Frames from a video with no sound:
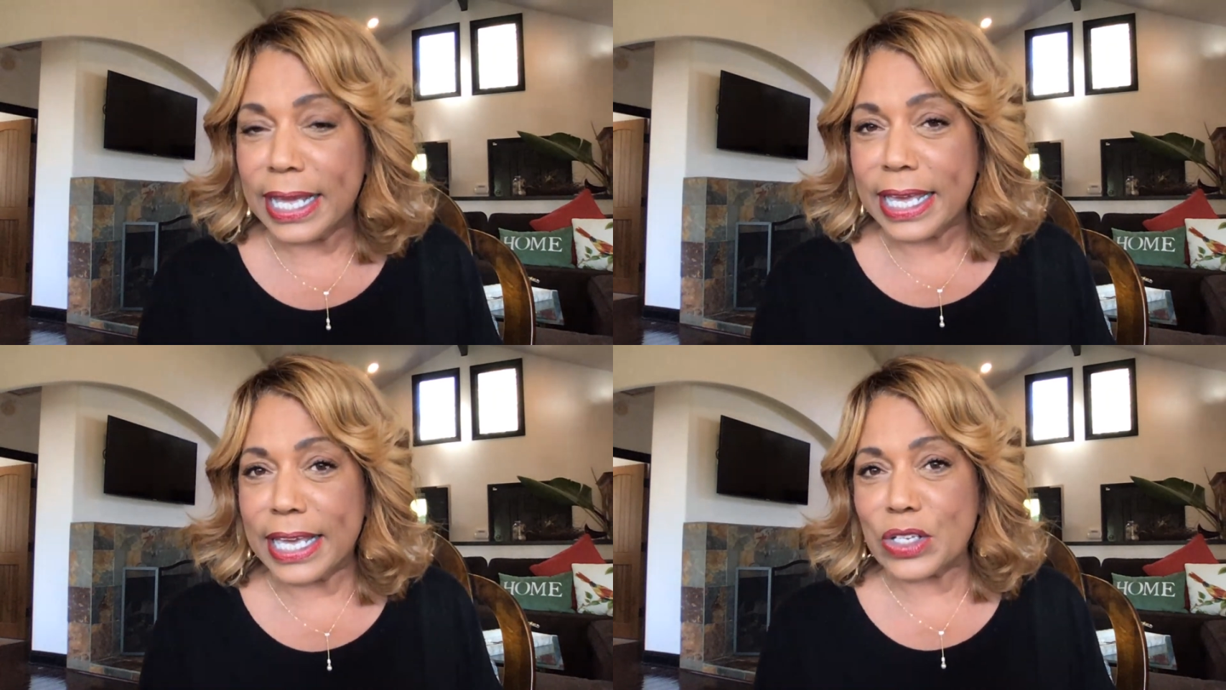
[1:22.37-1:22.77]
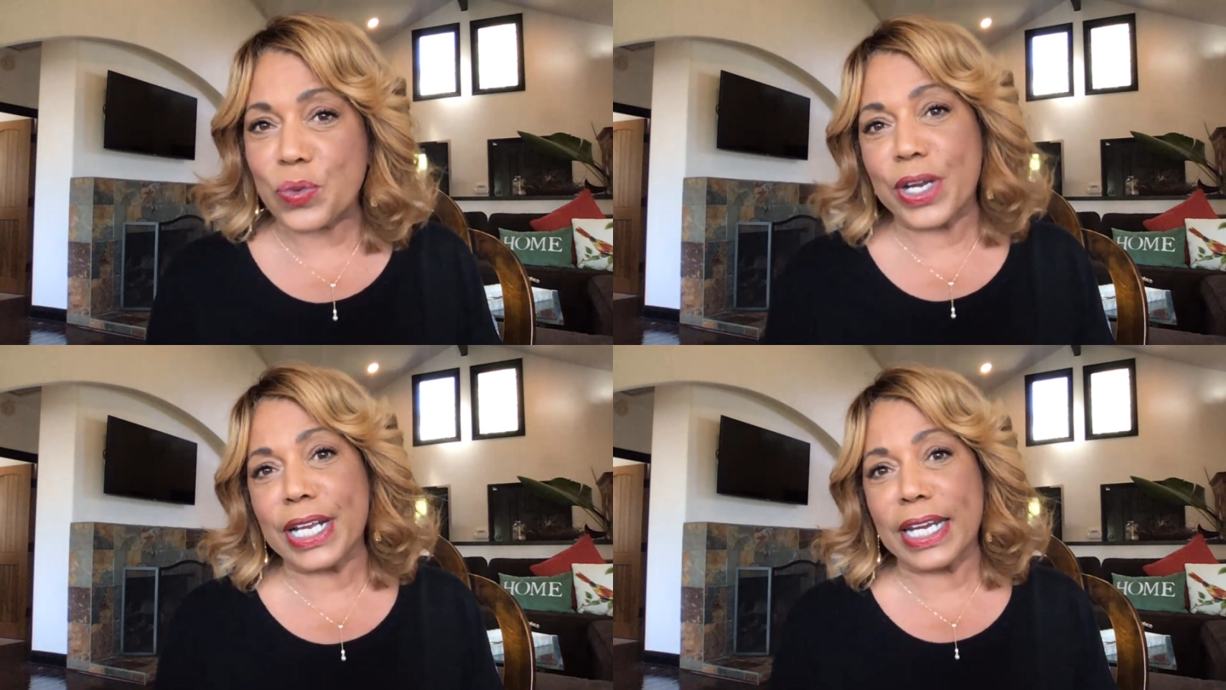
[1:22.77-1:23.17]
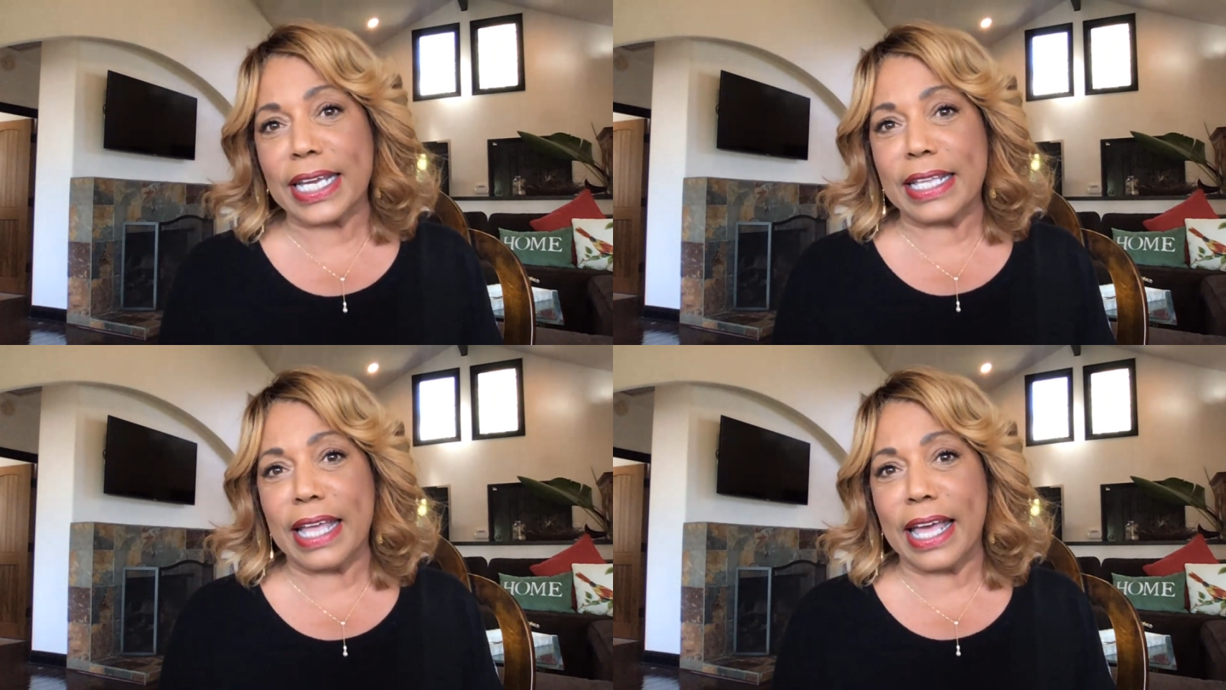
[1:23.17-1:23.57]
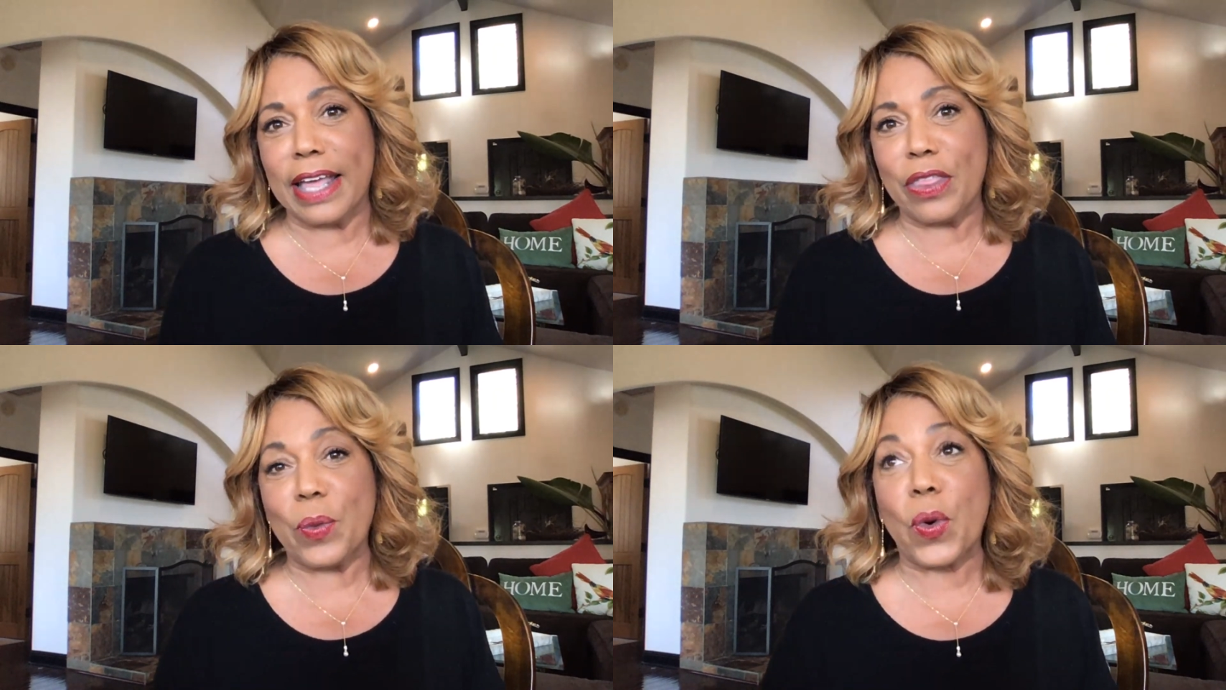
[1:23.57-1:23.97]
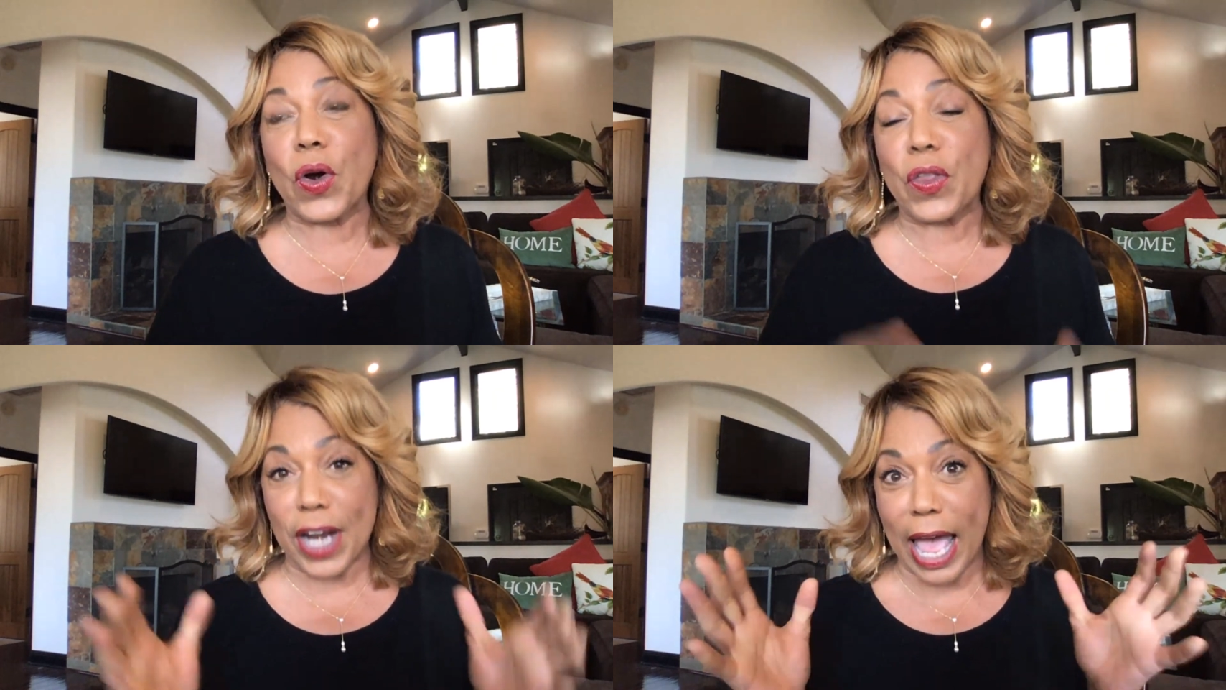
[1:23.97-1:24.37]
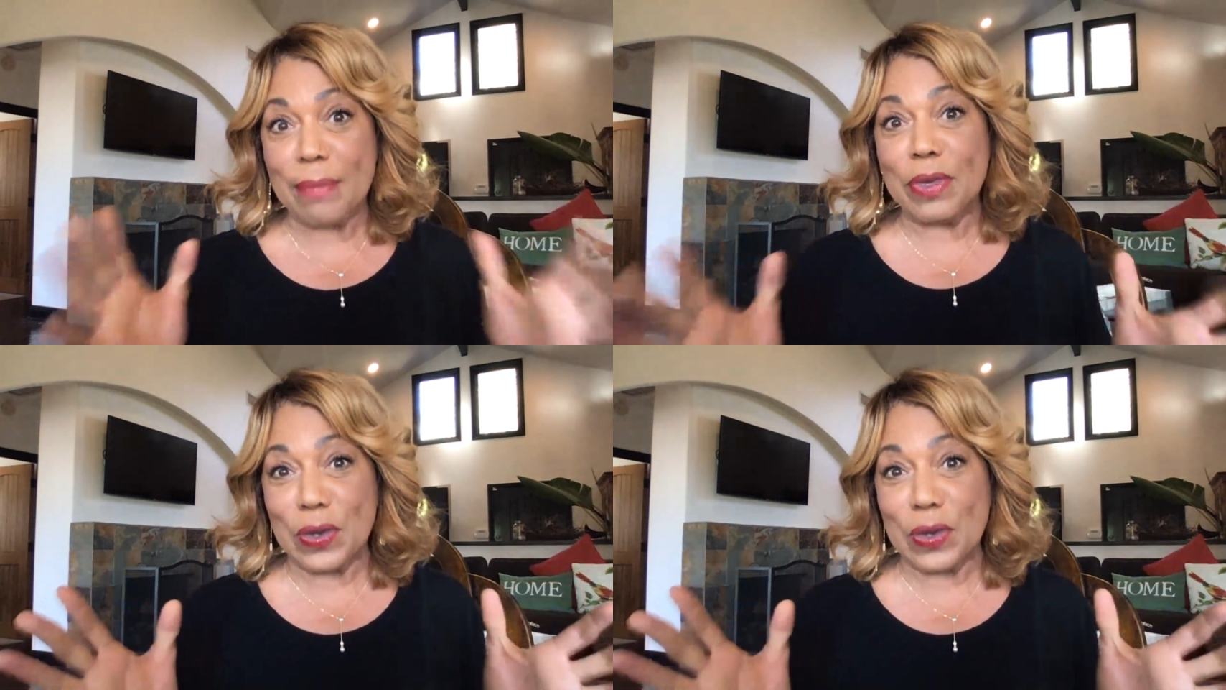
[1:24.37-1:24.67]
is really uh, the word that I'm